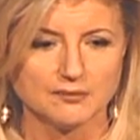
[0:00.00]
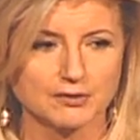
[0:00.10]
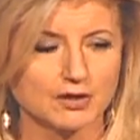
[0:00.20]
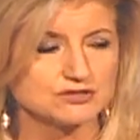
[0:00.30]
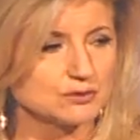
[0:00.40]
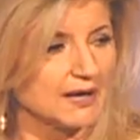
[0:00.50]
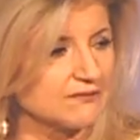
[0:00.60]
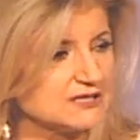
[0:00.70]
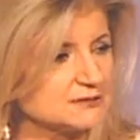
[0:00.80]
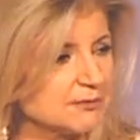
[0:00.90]
Because we
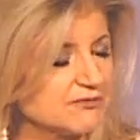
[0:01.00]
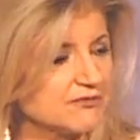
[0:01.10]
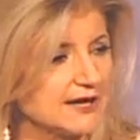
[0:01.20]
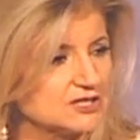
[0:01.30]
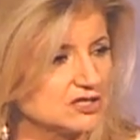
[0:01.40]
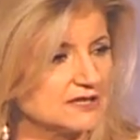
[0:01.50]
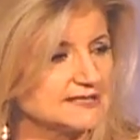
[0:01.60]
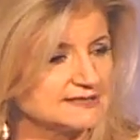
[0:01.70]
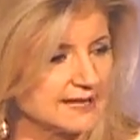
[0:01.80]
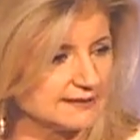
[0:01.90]
have these
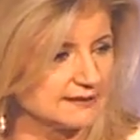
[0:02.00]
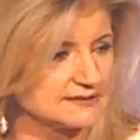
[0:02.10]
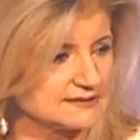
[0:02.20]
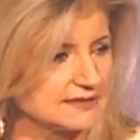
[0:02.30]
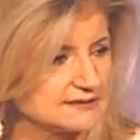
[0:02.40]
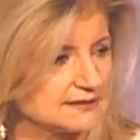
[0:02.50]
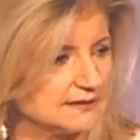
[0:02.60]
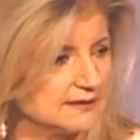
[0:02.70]
perfectionist tendencies.